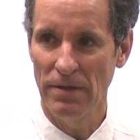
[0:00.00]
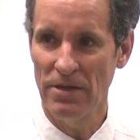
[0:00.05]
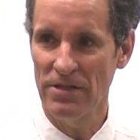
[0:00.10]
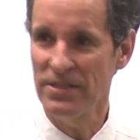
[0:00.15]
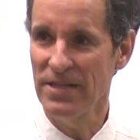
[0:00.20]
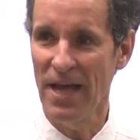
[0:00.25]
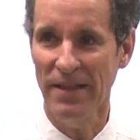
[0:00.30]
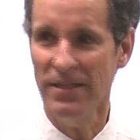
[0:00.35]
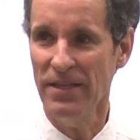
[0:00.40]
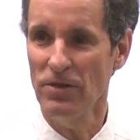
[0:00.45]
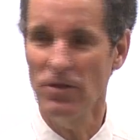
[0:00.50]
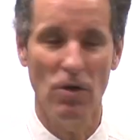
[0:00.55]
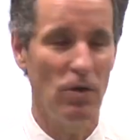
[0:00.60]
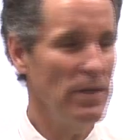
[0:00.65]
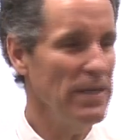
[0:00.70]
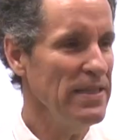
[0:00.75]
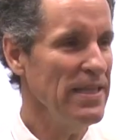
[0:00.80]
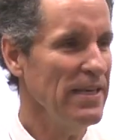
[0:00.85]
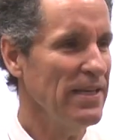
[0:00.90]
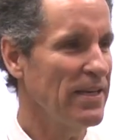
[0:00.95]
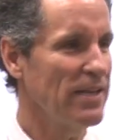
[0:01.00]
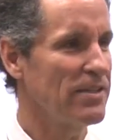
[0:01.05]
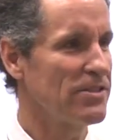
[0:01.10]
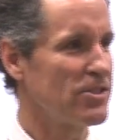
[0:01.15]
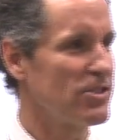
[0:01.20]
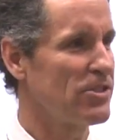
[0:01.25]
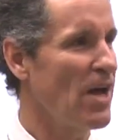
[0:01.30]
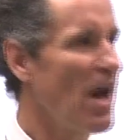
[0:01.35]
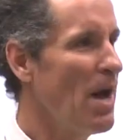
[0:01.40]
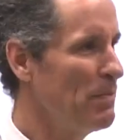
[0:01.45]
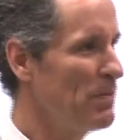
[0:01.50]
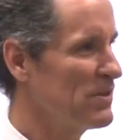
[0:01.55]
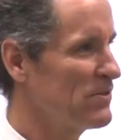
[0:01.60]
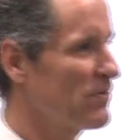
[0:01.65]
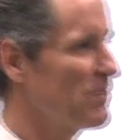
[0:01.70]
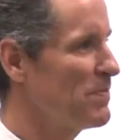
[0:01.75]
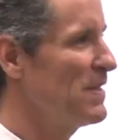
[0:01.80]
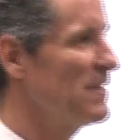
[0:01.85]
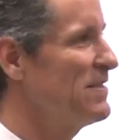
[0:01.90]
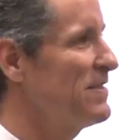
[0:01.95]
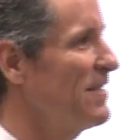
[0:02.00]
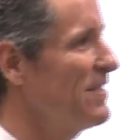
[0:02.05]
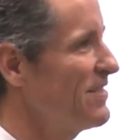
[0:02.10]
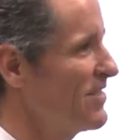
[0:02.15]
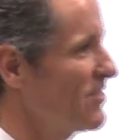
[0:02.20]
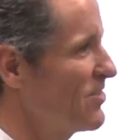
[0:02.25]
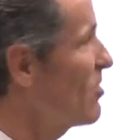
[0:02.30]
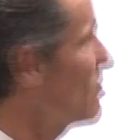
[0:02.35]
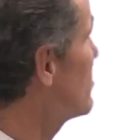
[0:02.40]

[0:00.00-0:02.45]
There's nothing, the only thing that can stop us from these things is